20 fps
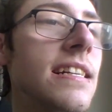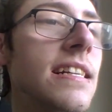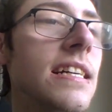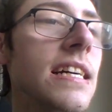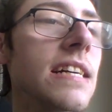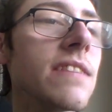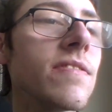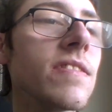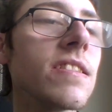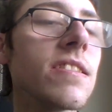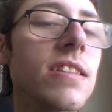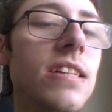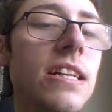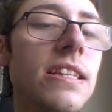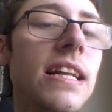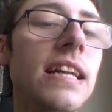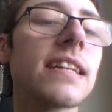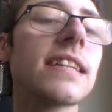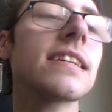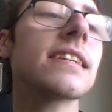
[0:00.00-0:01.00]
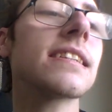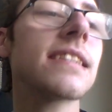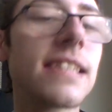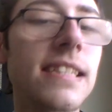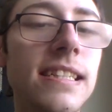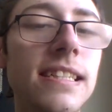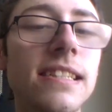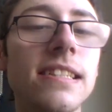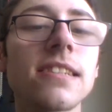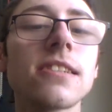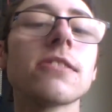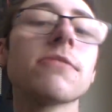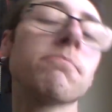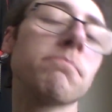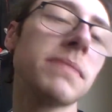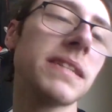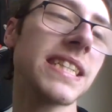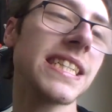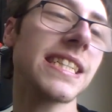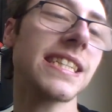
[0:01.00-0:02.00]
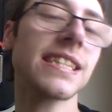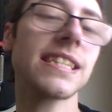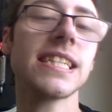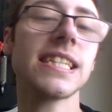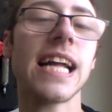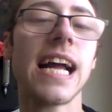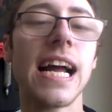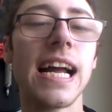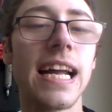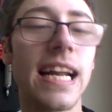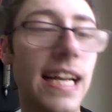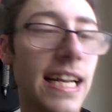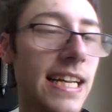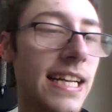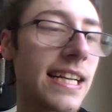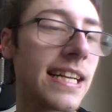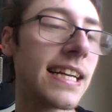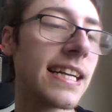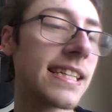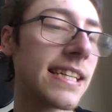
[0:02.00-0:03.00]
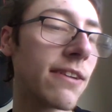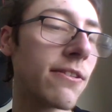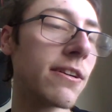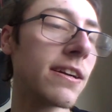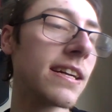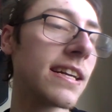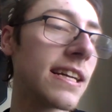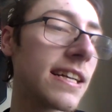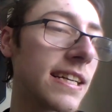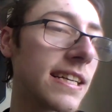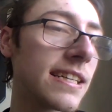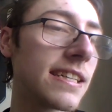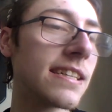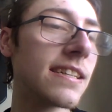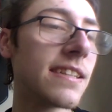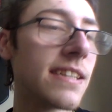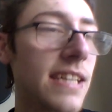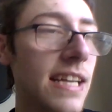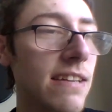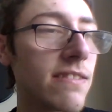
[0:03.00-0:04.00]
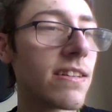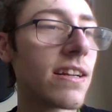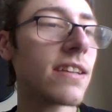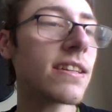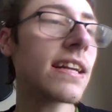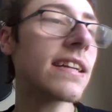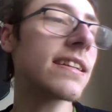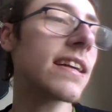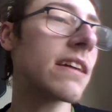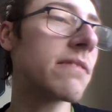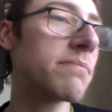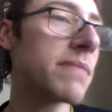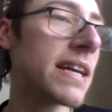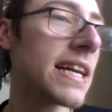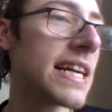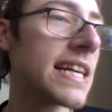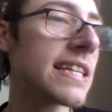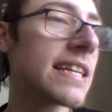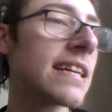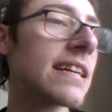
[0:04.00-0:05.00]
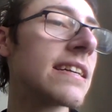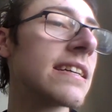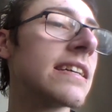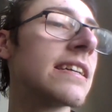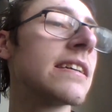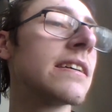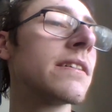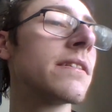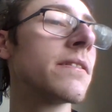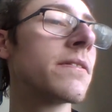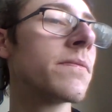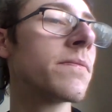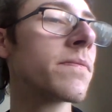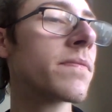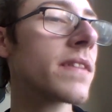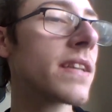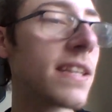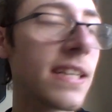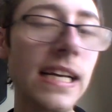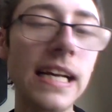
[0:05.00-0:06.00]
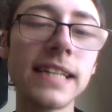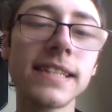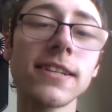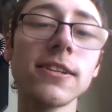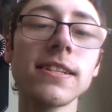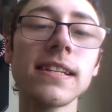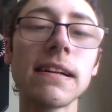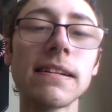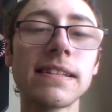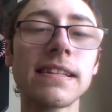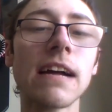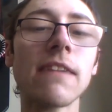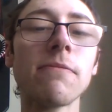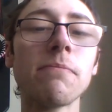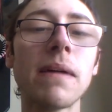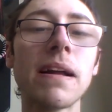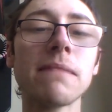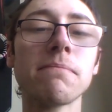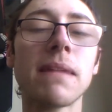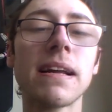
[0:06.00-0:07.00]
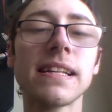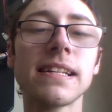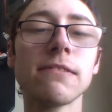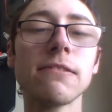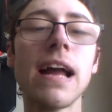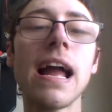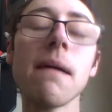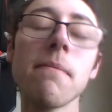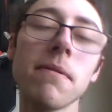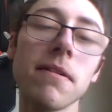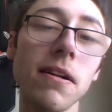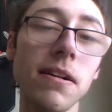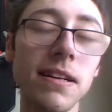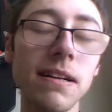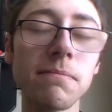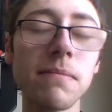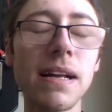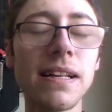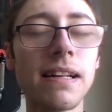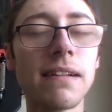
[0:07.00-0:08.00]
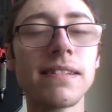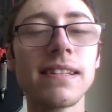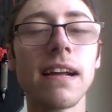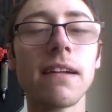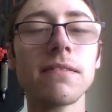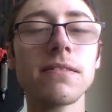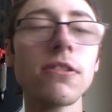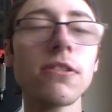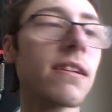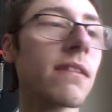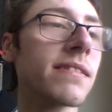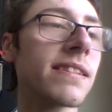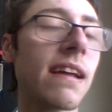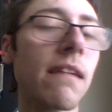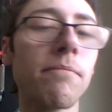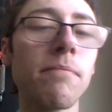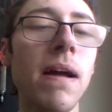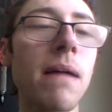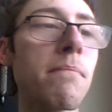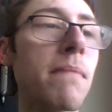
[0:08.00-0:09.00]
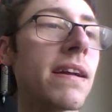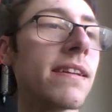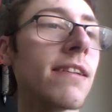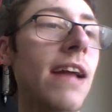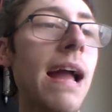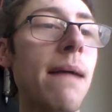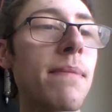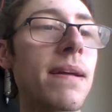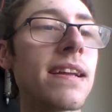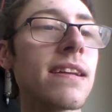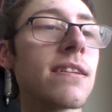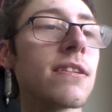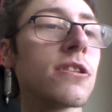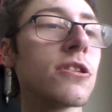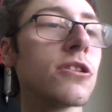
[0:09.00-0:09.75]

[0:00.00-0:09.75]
I think your lockdown's doing good or bad today. So, if your lockdown's are bad, just do some stuff that makes you happy. Make some stuff, do some stuff that makes you happy,